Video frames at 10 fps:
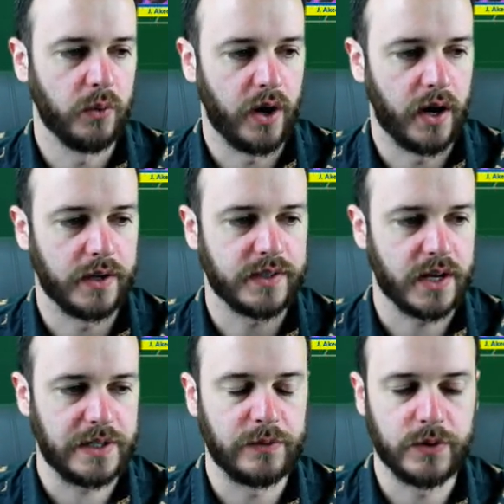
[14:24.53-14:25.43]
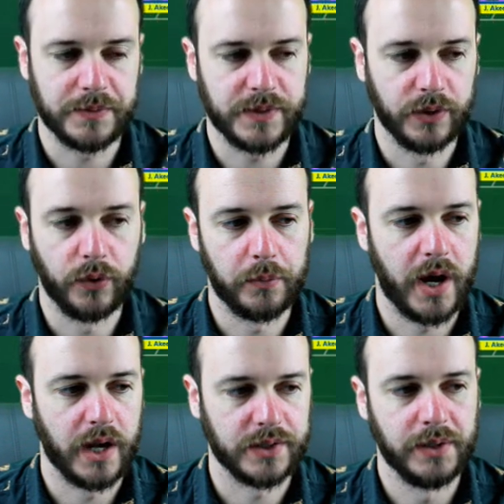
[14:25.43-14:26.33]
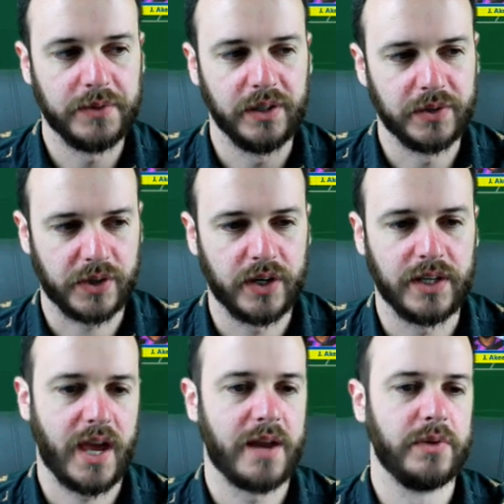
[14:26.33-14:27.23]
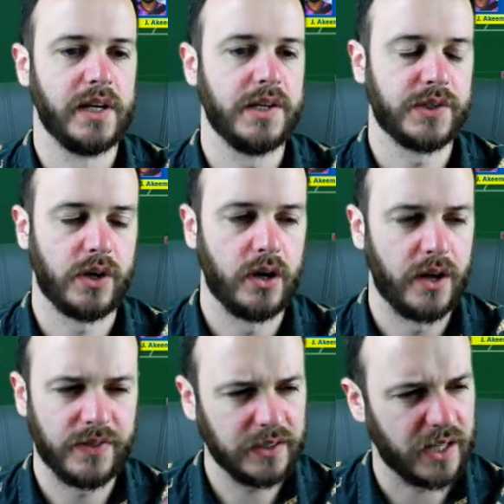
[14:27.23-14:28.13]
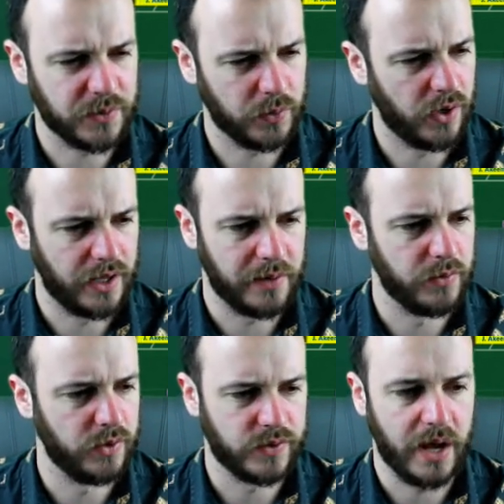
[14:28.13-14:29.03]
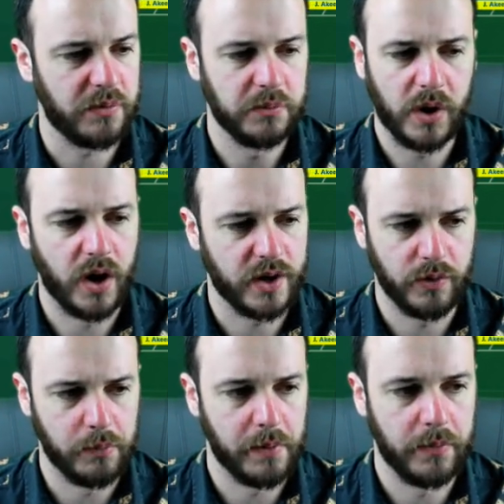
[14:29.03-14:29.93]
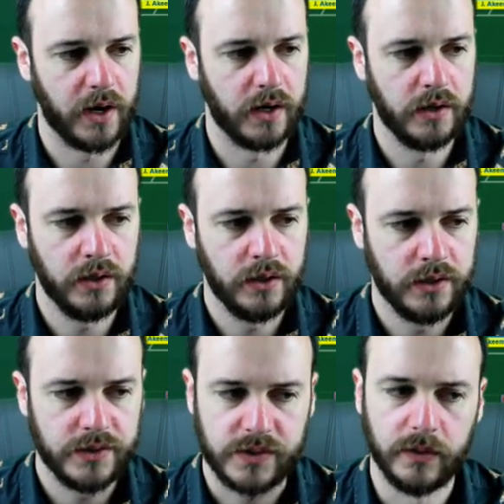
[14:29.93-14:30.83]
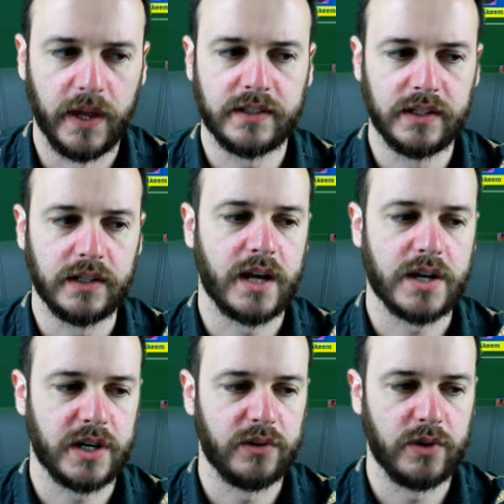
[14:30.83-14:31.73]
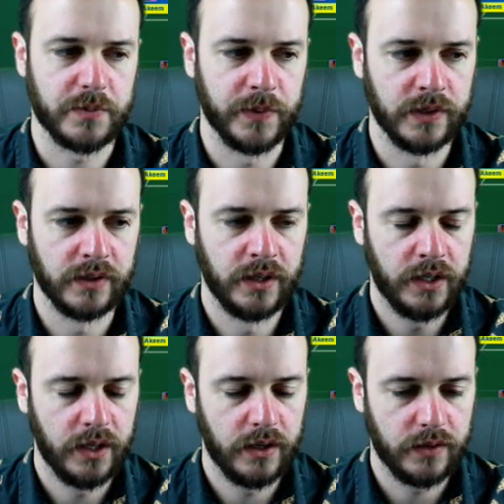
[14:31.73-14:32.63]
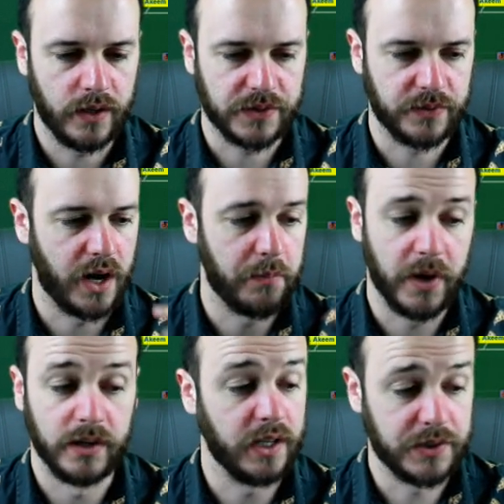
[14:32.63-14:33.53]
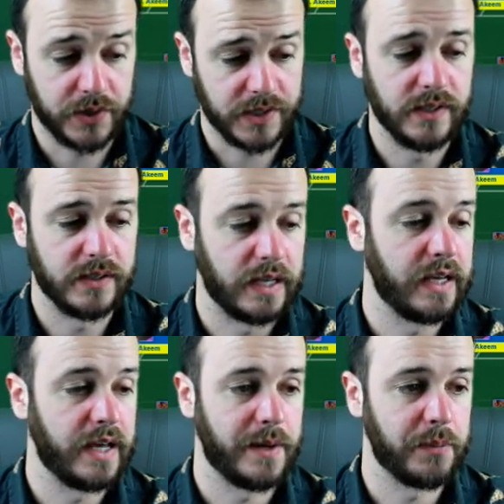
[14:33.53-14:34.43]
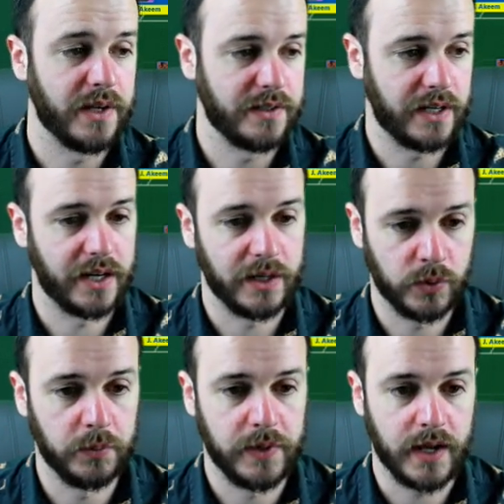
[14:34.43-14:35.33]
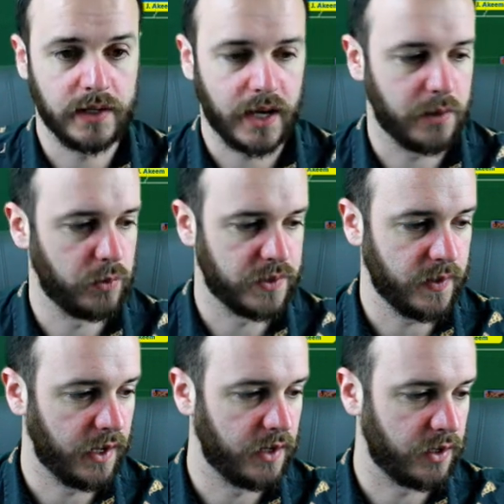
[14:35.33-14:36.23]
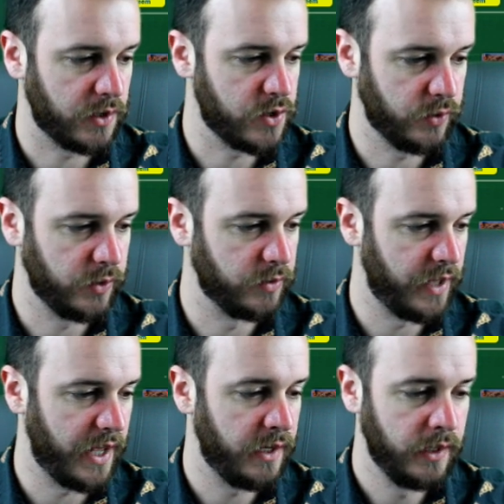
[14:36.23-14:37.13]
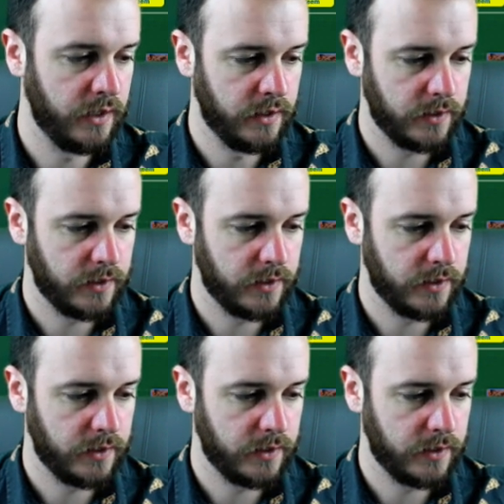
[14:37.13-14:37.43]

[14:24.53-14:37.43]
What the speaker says: Whereas Tashan Richmond's still on a part-time deal, so he can be. So I think that's why that move's happened, but I don't remember selecting Tashan Richmond thus far. But interesting to see how that plays out. It will be Andy Cade Watts again, I can assure you of that.